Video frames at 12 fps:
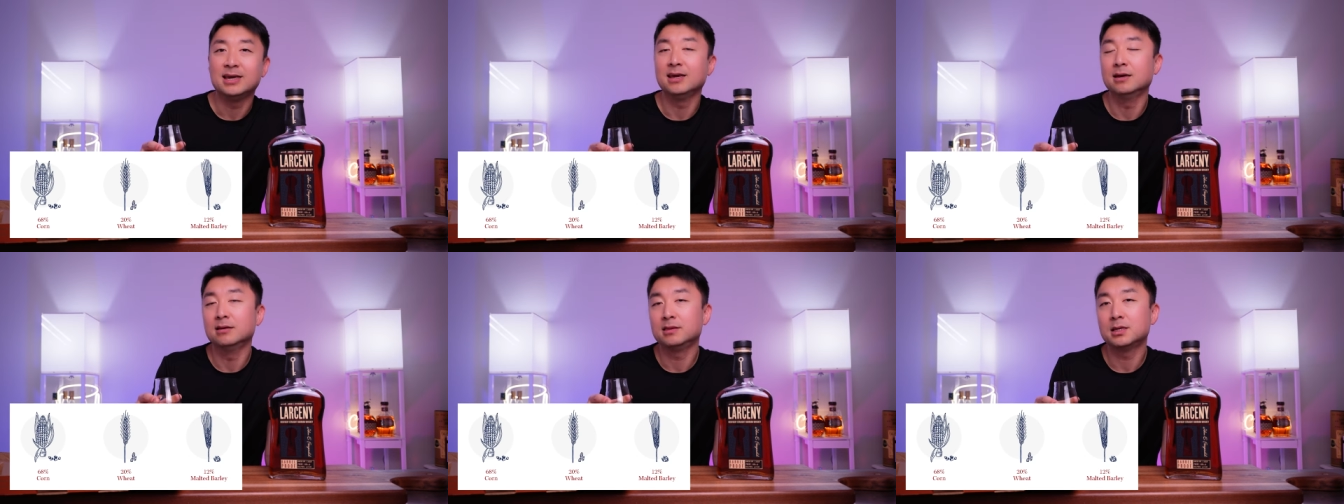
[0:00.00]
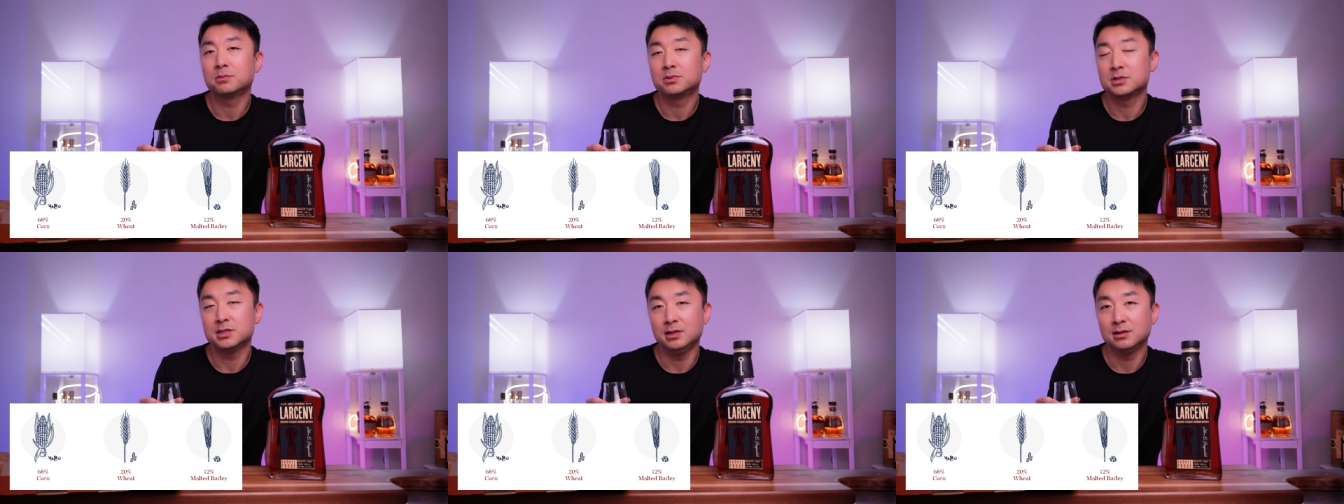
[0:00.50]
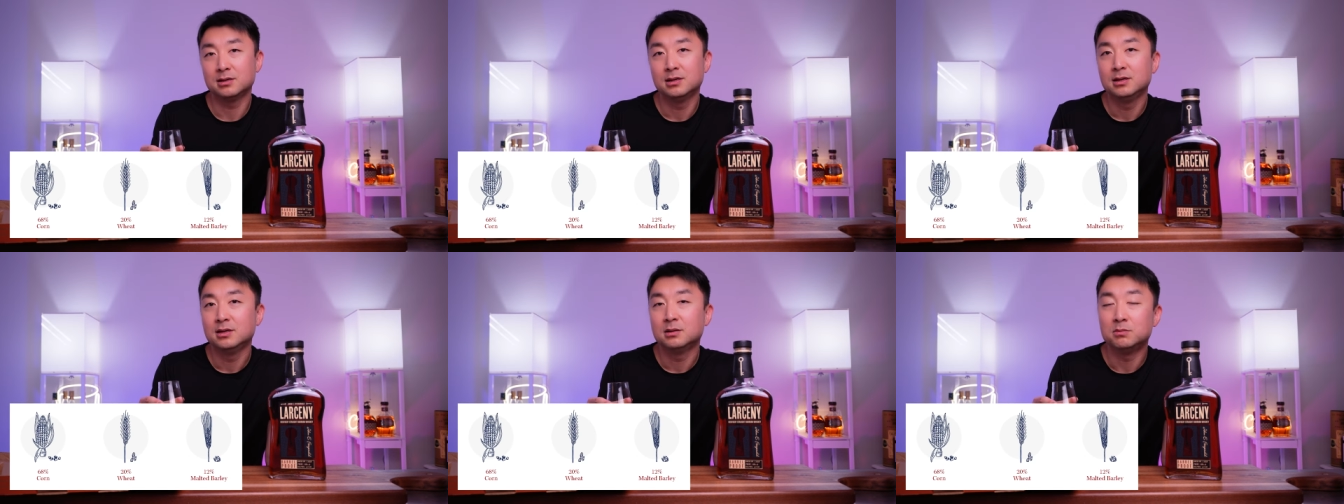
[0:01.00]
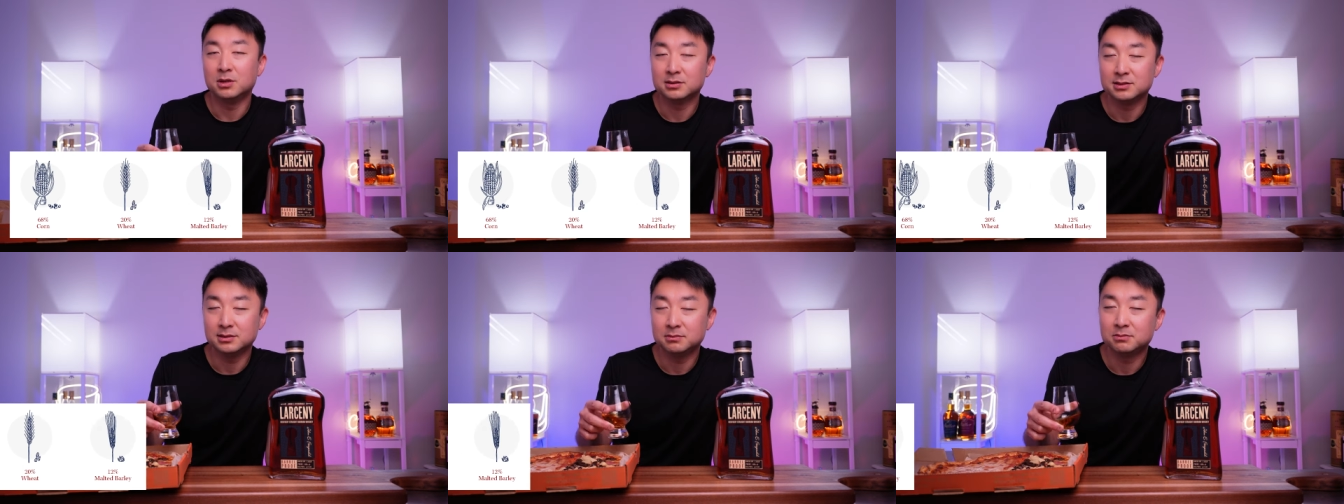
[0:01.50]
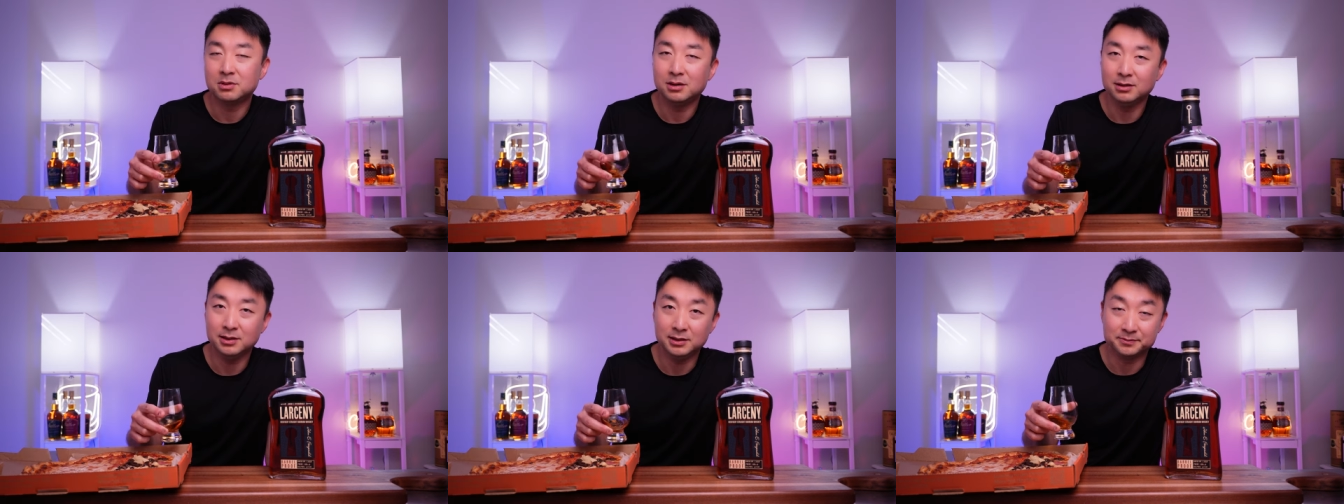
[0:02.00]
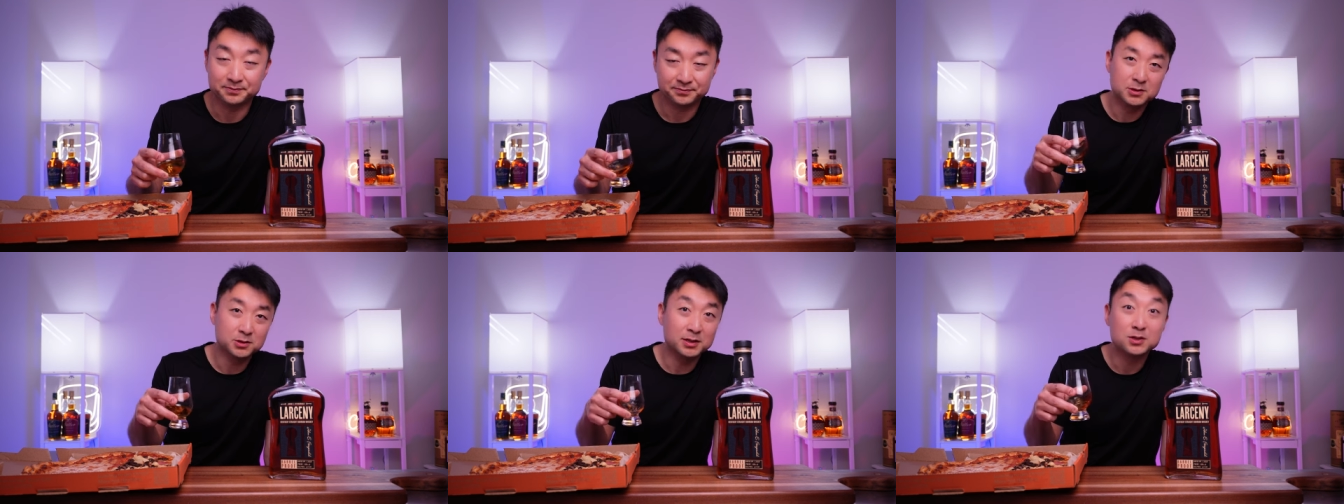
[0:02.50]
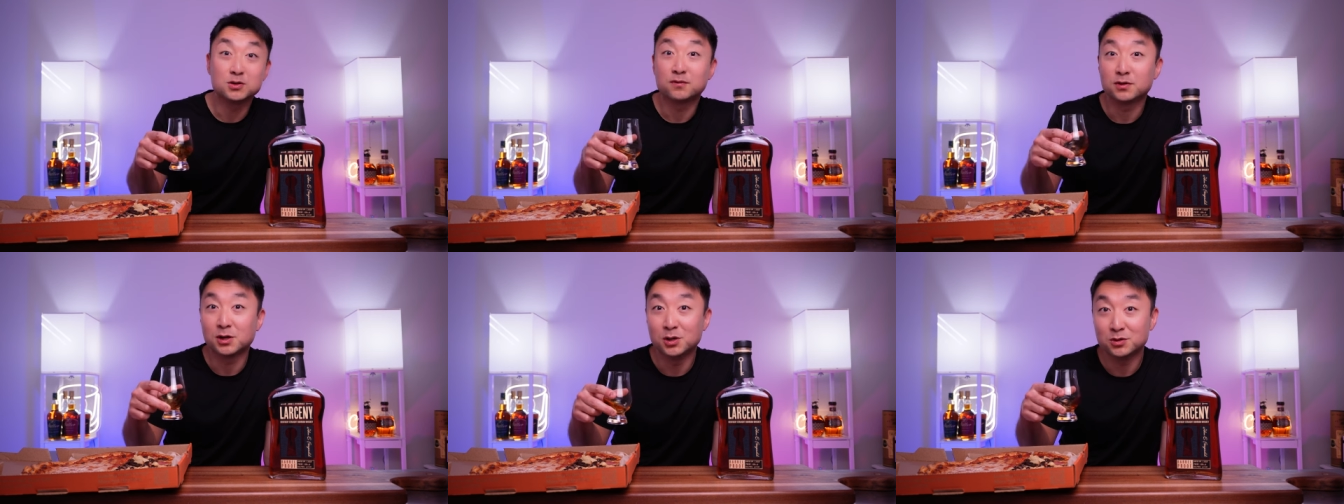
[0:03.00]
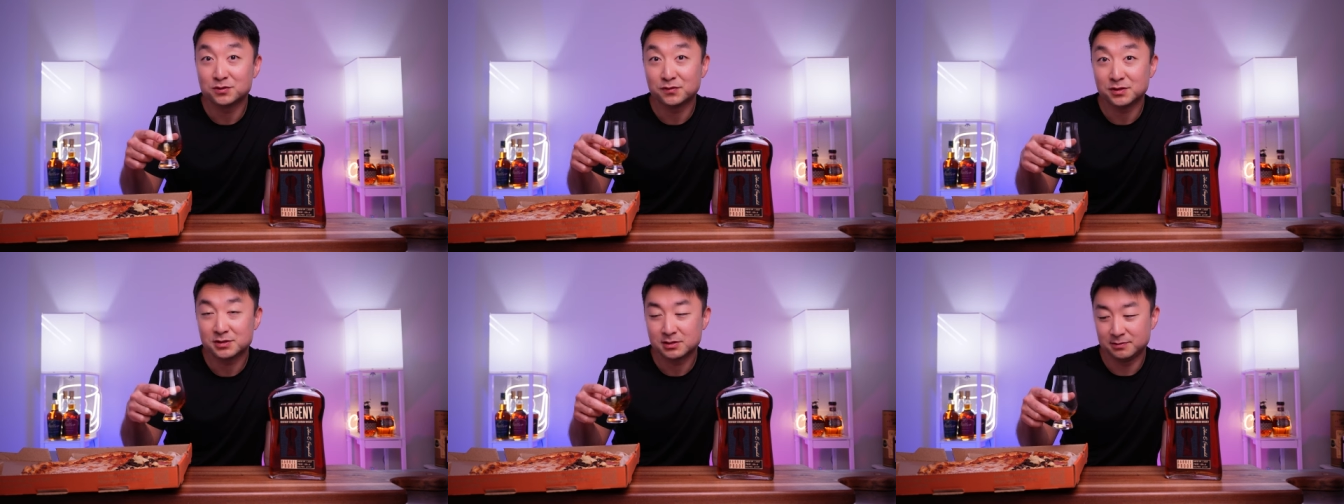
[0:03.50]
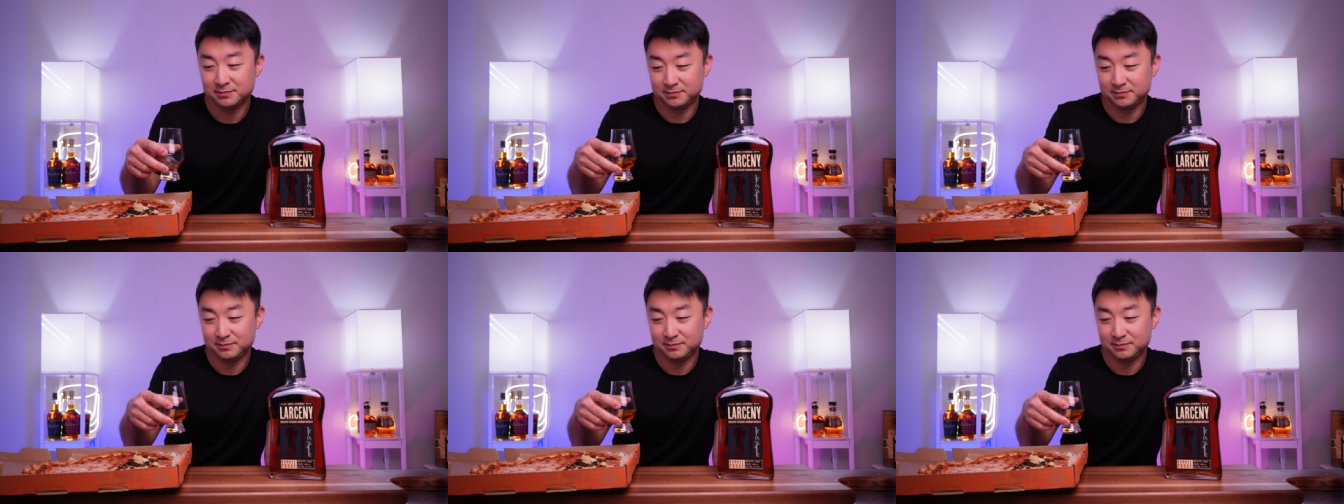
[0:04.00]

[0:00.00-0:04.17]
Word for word: and 10% malted barley. So let's go for the nose first.